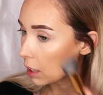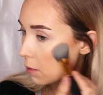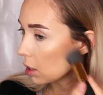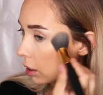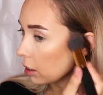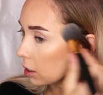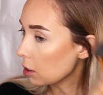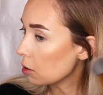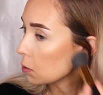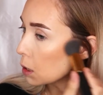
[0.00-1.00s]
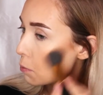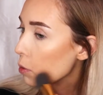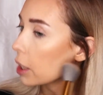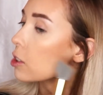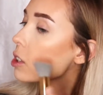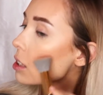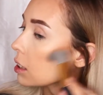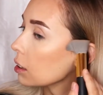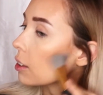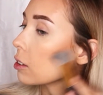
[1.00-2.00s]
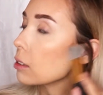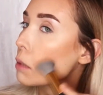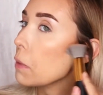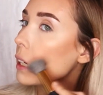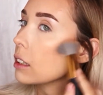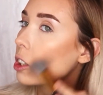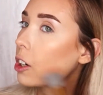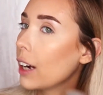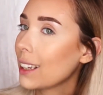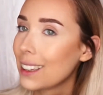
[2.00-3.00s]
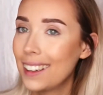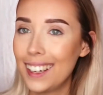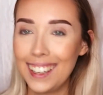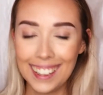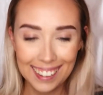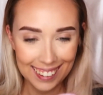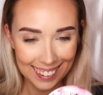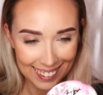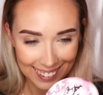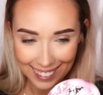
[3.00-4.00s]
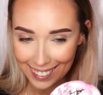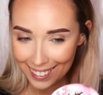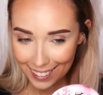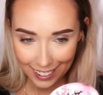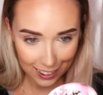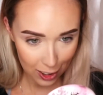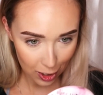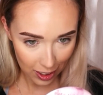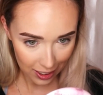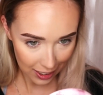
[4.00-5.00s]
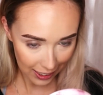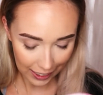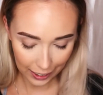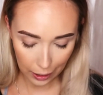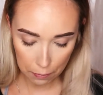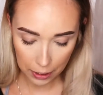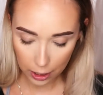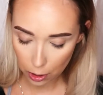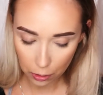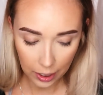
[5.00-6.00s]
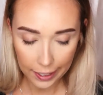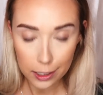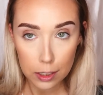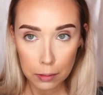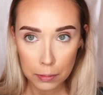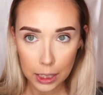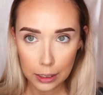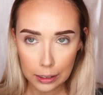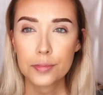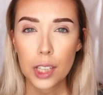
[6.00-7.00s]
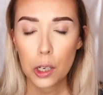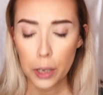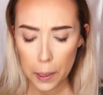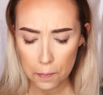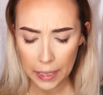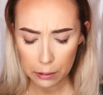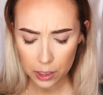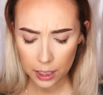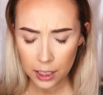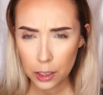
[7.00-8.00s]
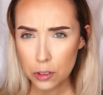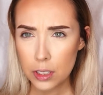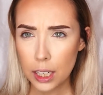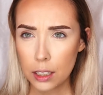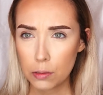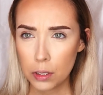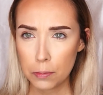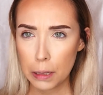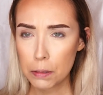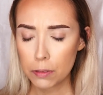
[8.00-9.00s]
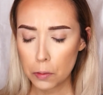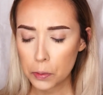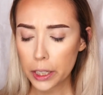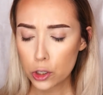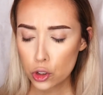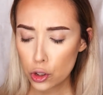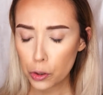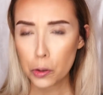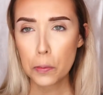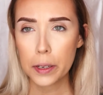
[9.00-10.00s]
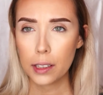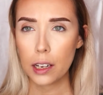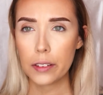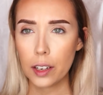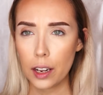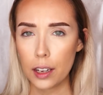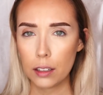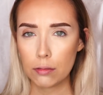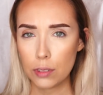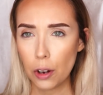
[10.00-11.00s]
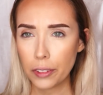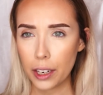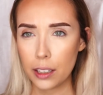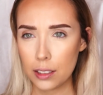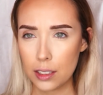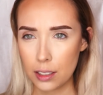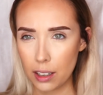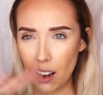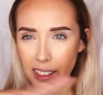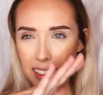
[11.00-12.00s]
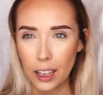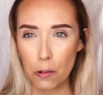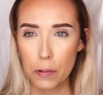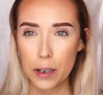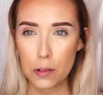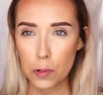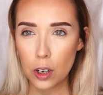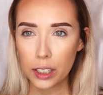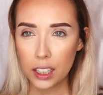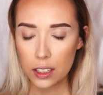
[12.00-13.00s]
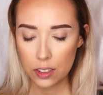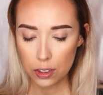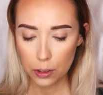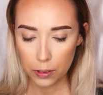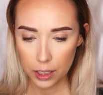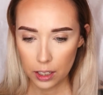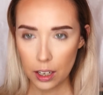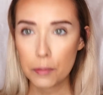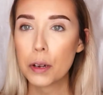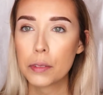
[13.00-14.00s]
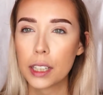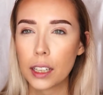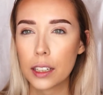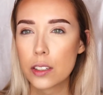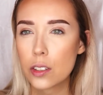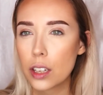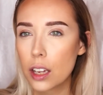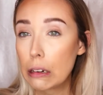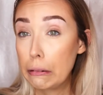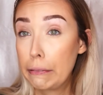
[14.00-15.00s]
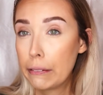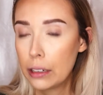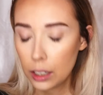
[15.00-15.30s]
I'm not going to use a brush that's like literally made incorrectly. It's just like a big no thanks from me. Okay, I was gonna use that one maybe for blush too, but now that I know that it's got like that weird wonkiness to it, I'm gonna cancel that.